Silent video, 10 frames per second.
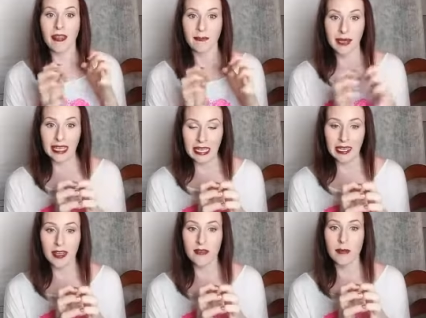the beginning
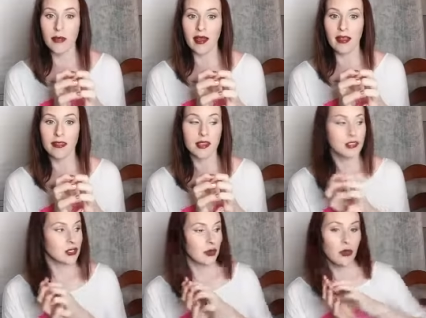of the month,
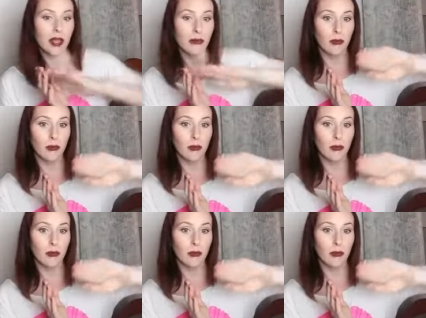so you can